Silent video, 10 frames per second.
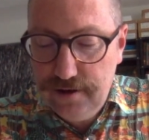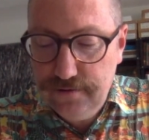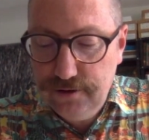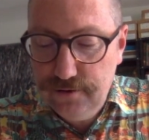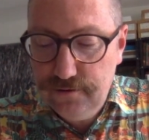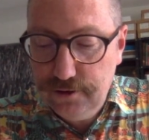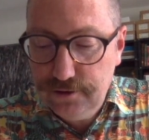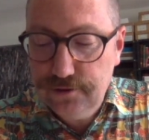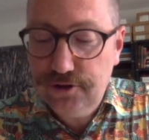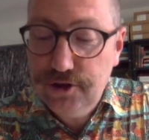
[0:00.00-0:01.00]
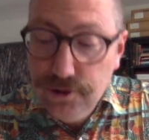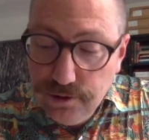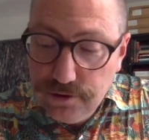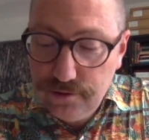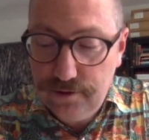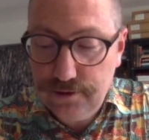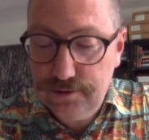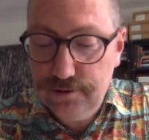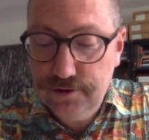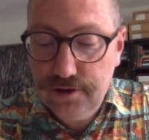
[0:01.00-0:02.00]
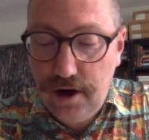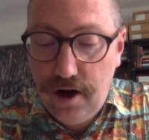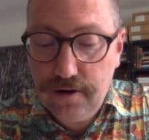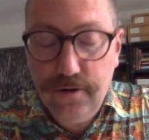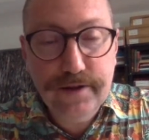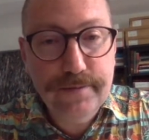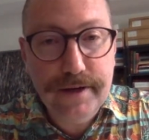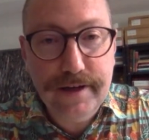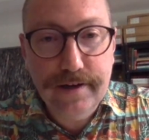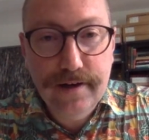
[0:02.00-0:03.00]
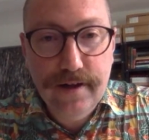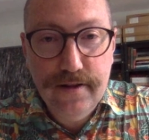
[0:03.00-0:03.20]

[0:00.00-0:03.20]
of universals to universals are going to be